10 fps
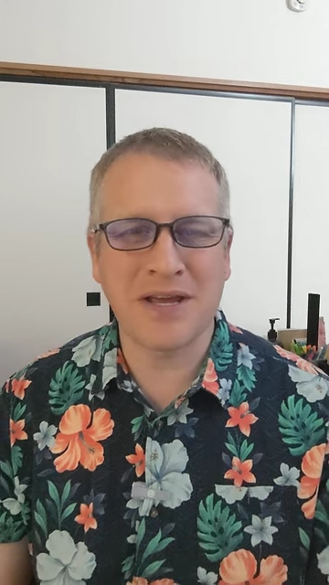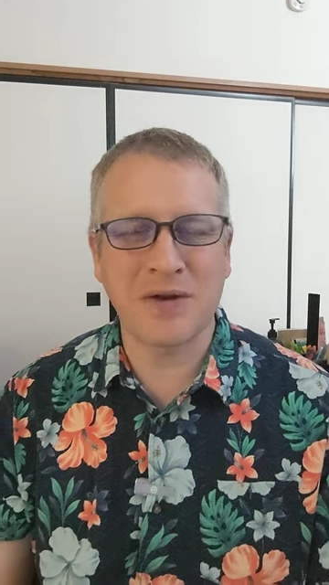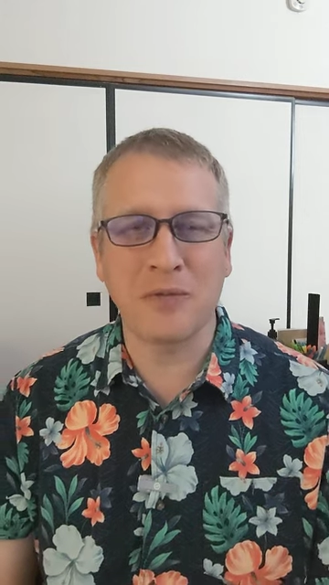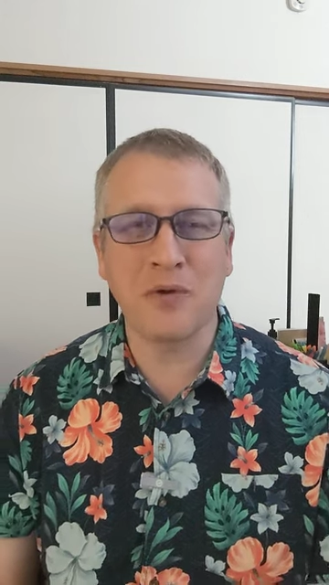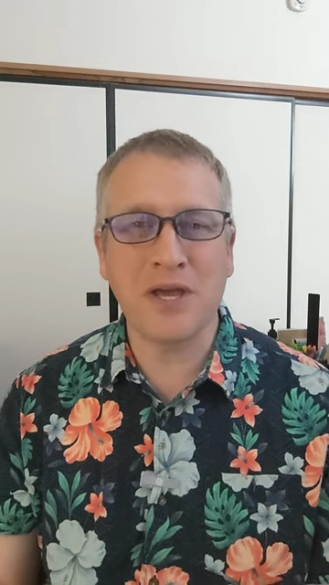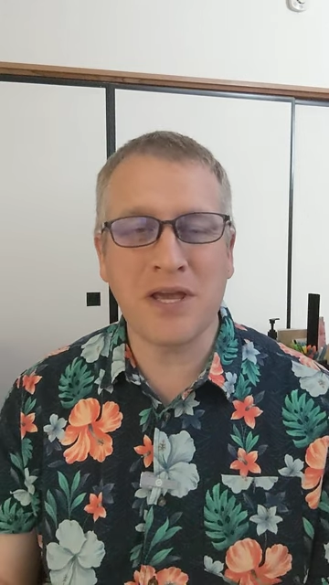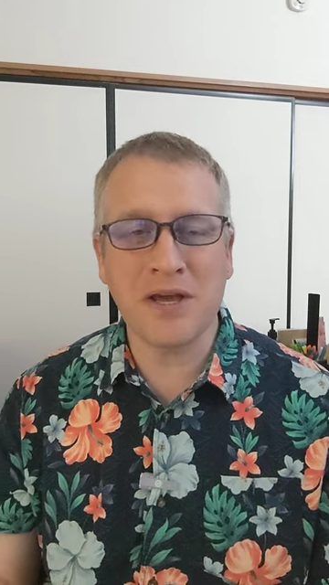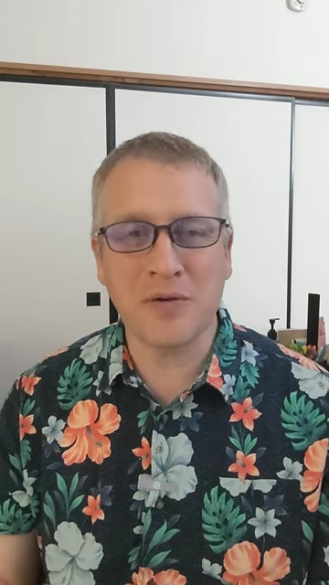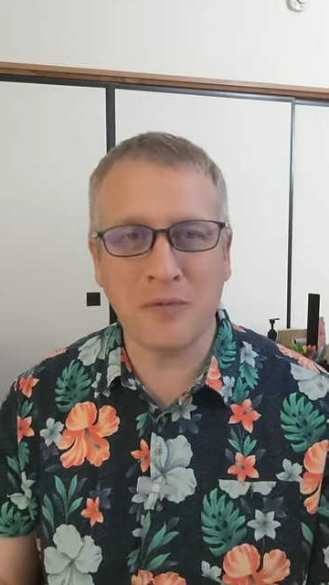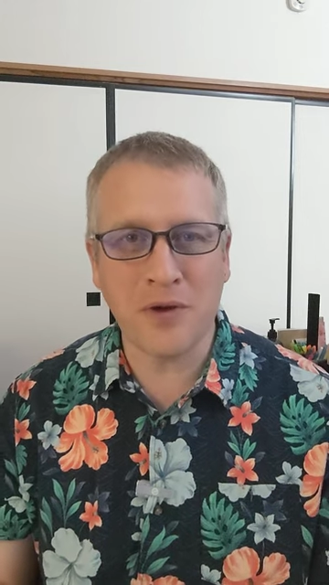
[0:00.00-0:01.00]
and
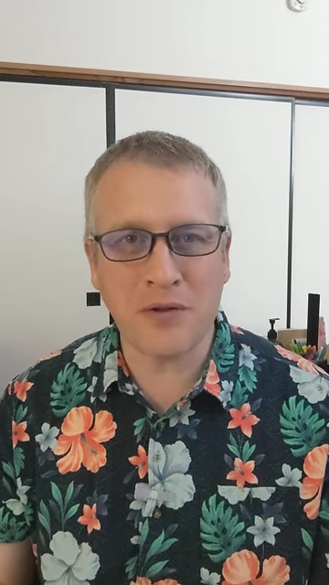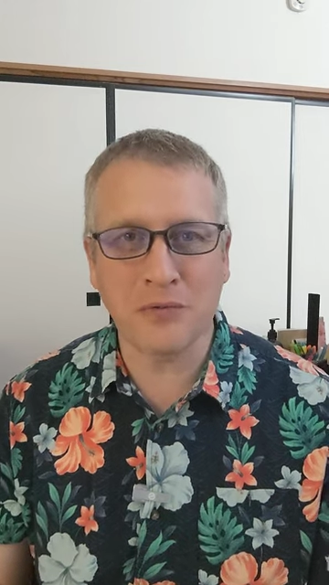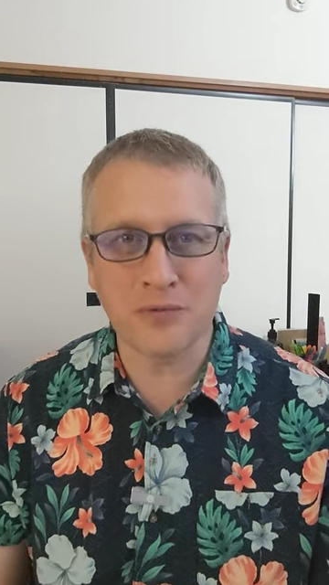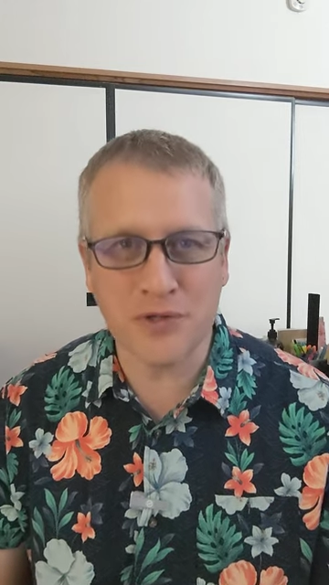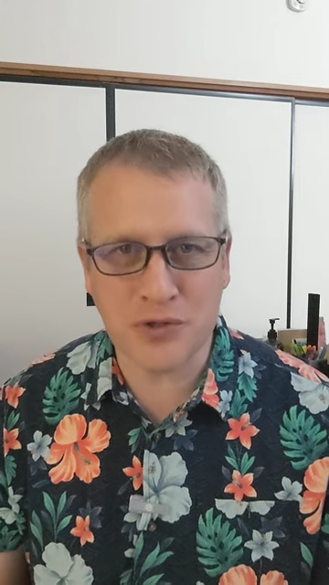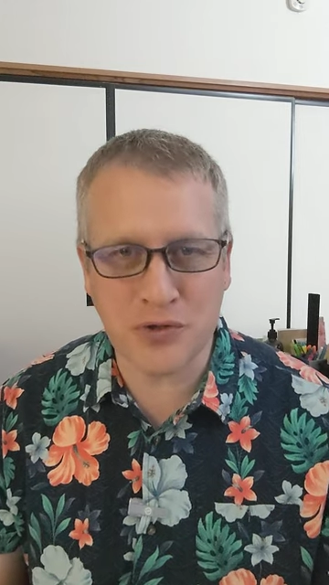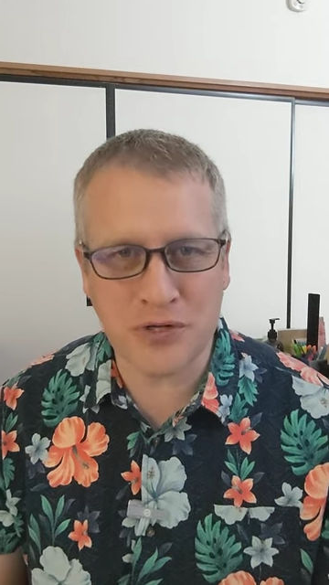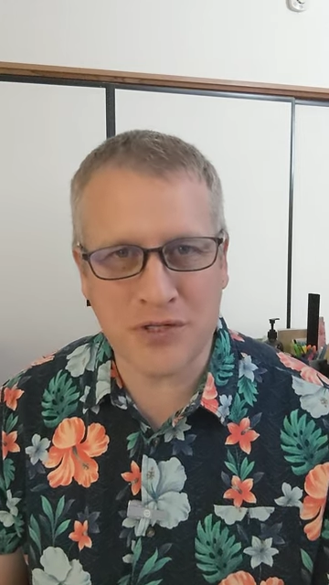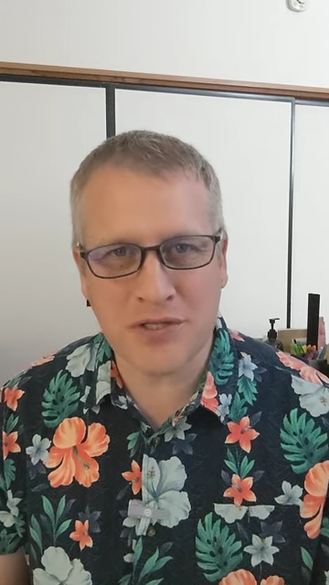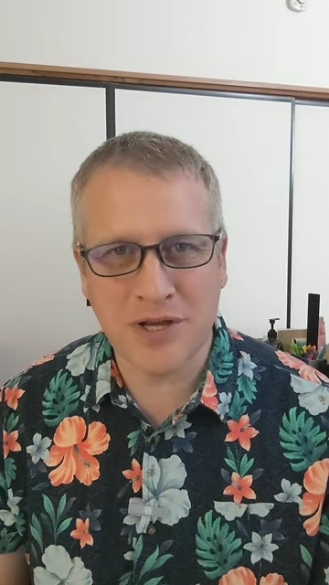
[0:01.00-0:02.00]
we will
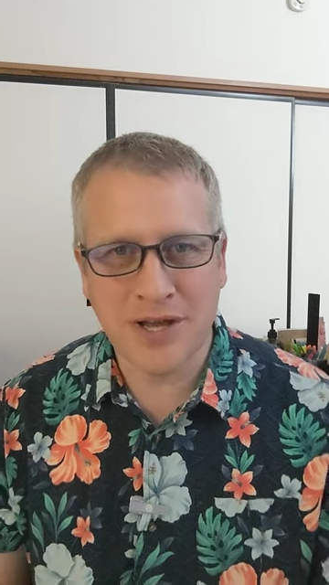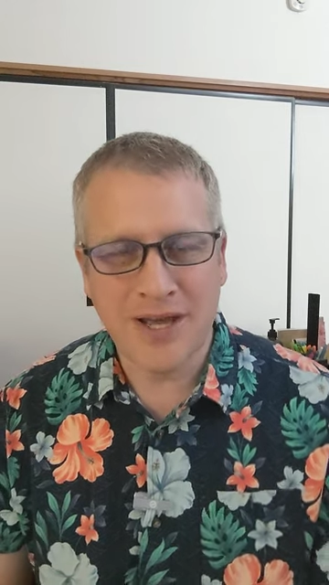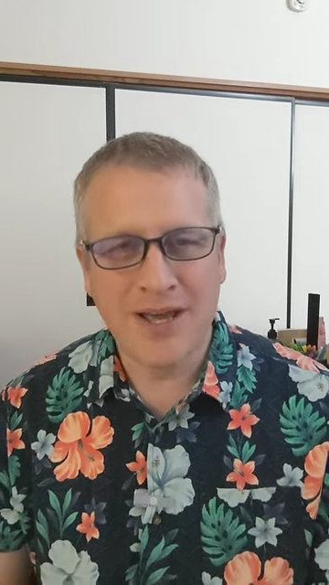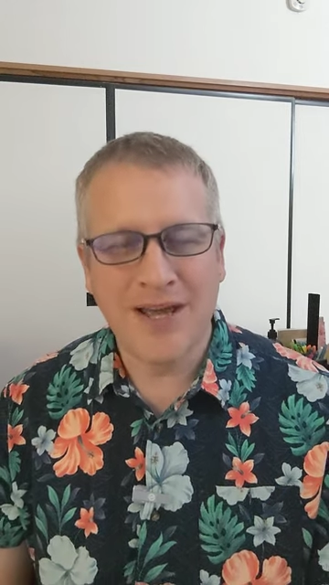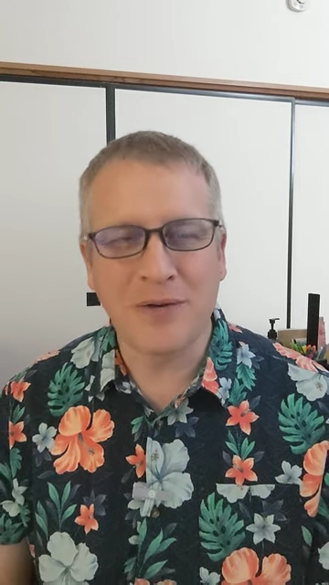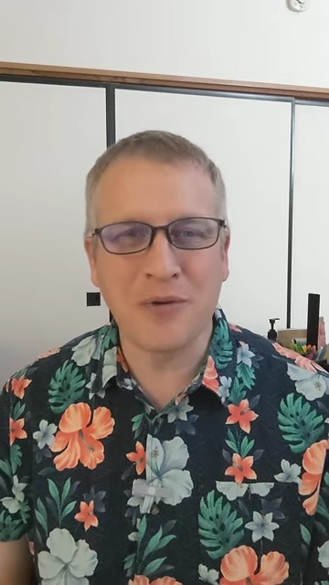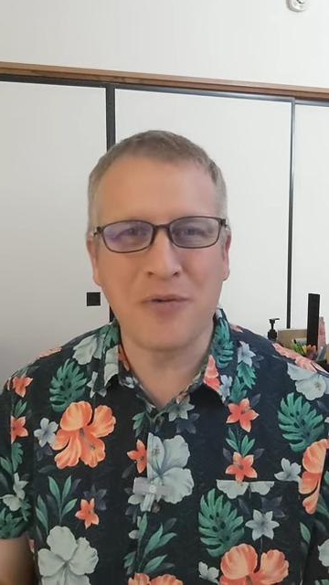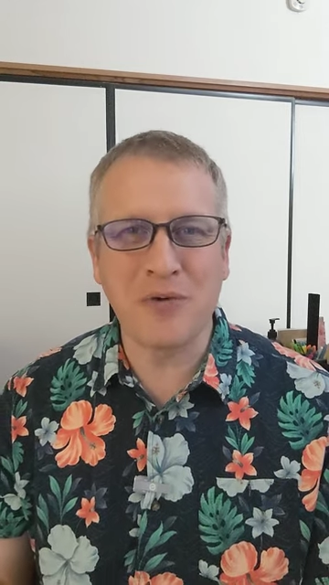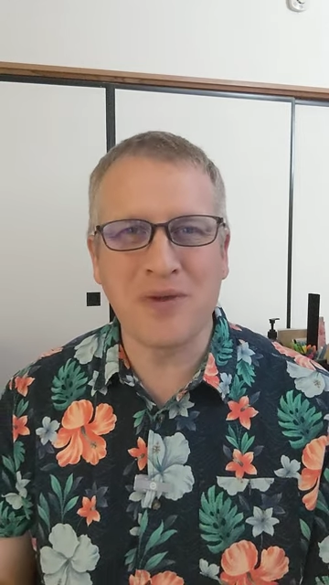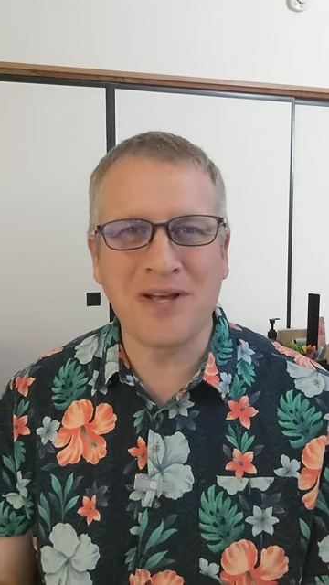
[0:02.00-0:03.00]
rejoice and we
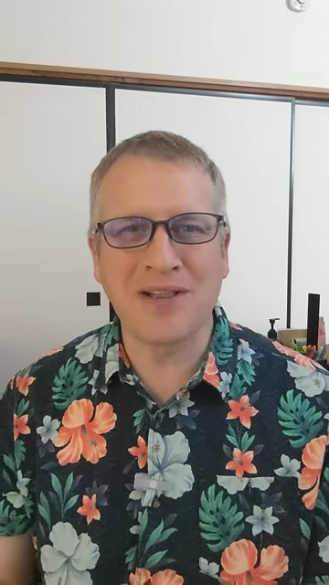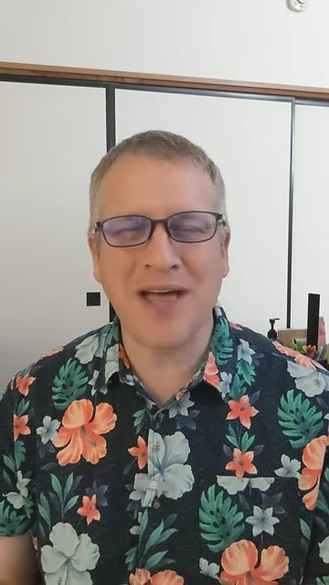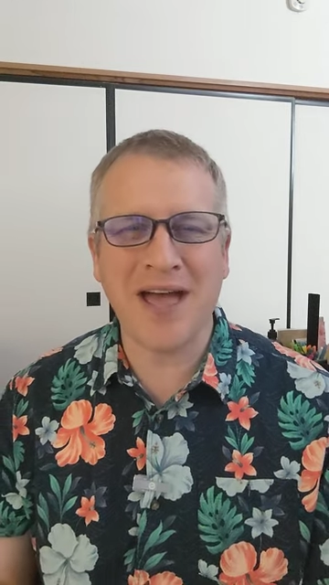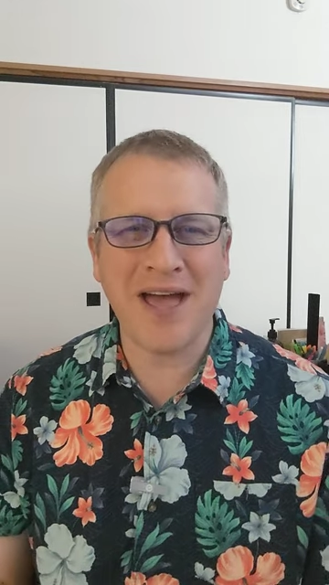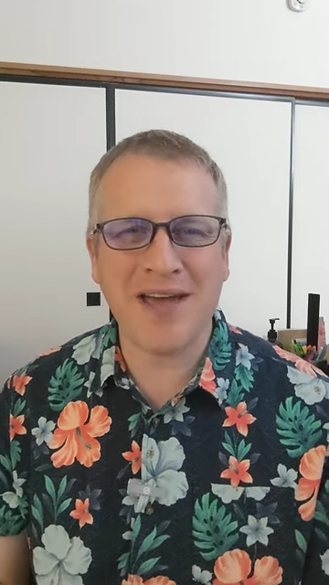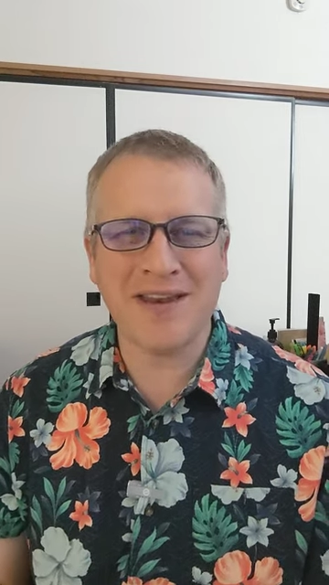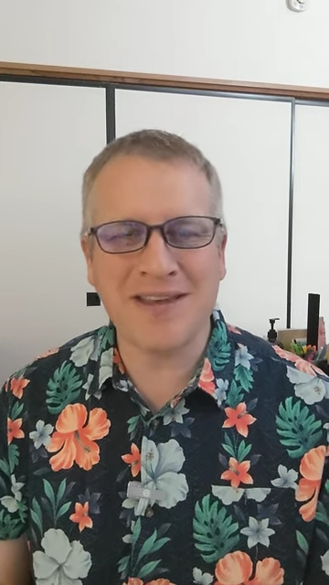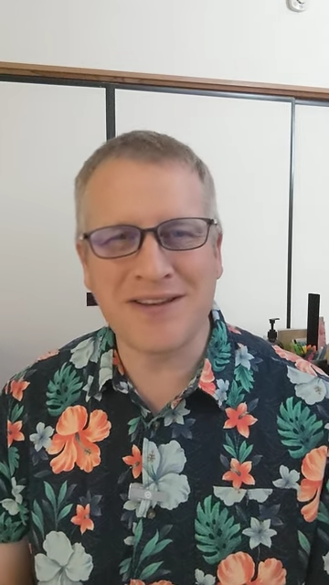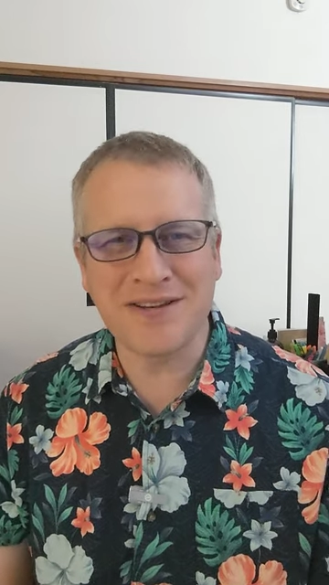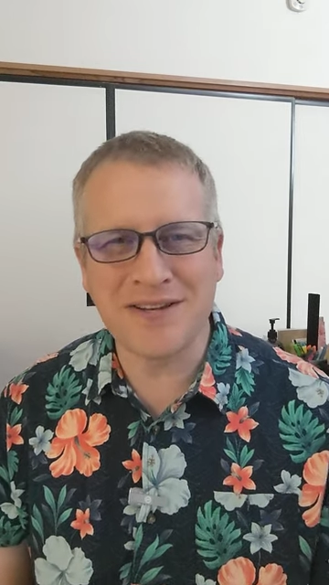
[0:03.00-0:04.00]
will be glad
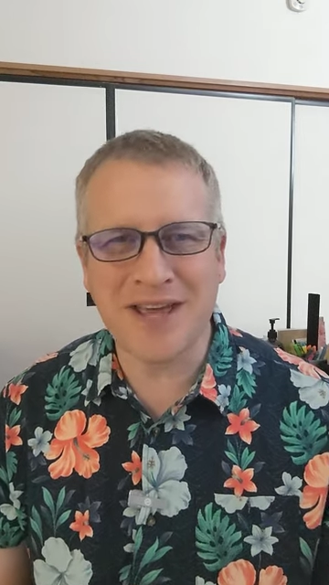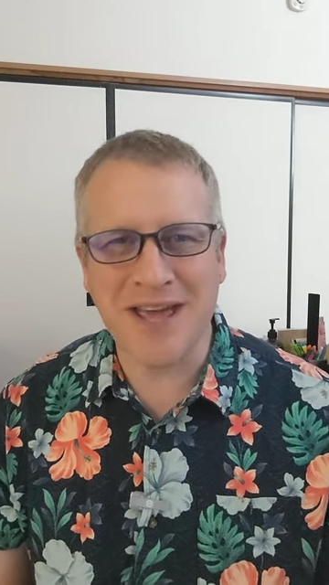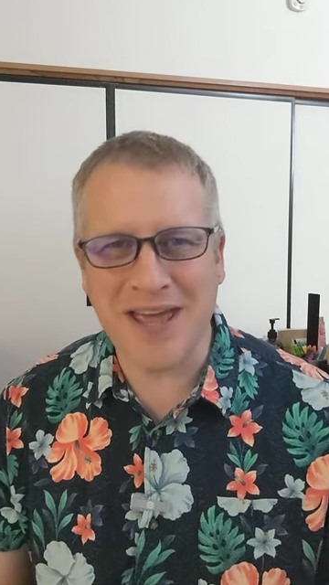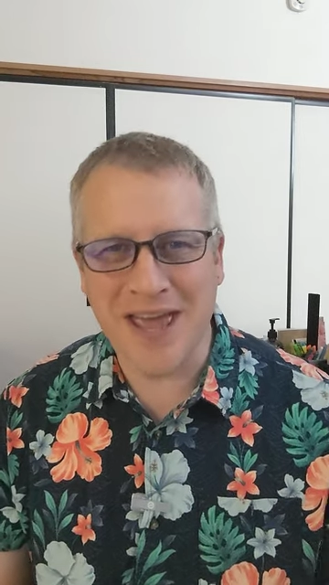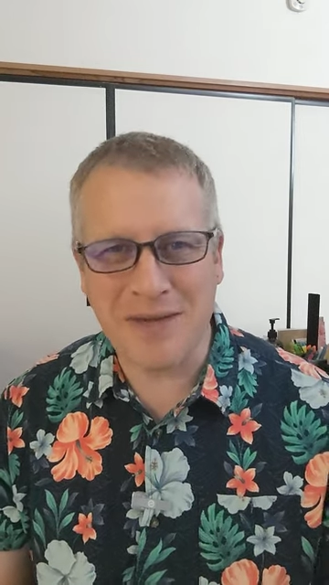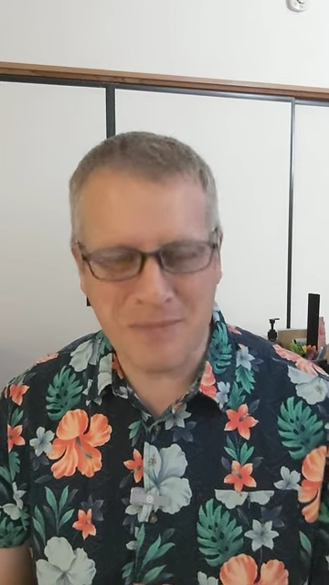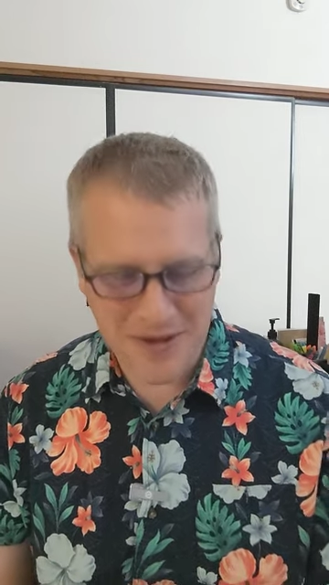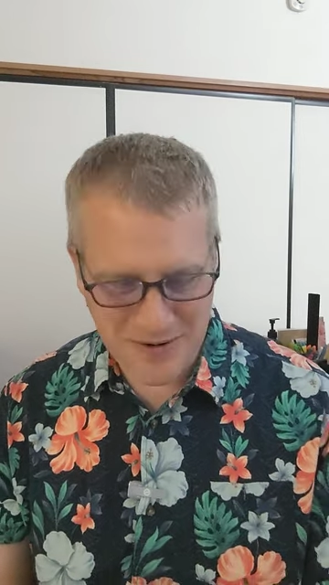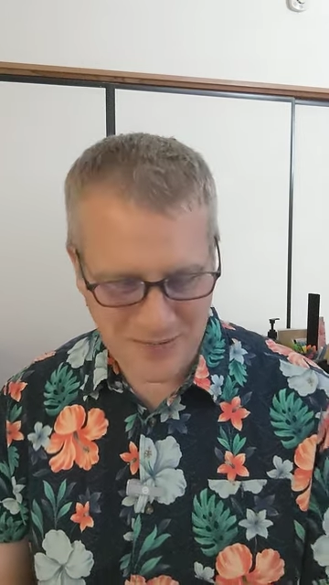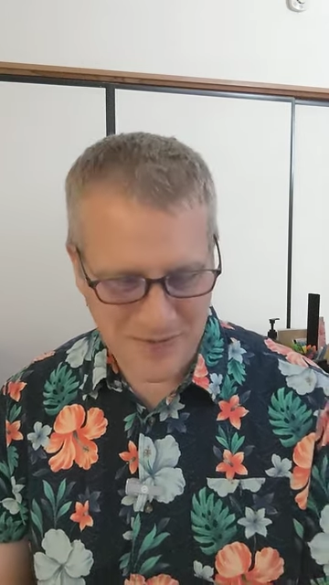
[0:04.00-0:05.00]
in today.
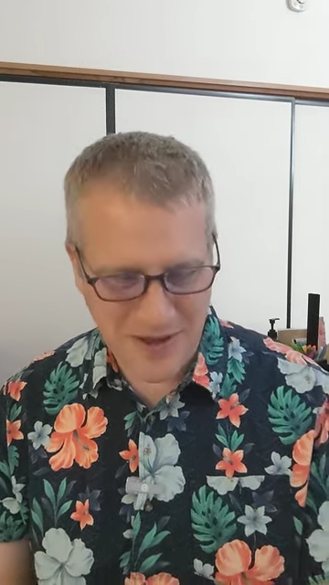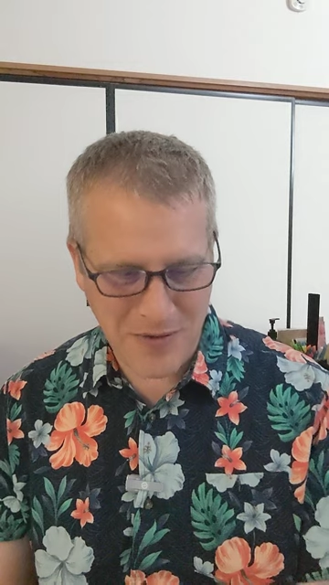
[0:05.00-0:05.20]
Amen.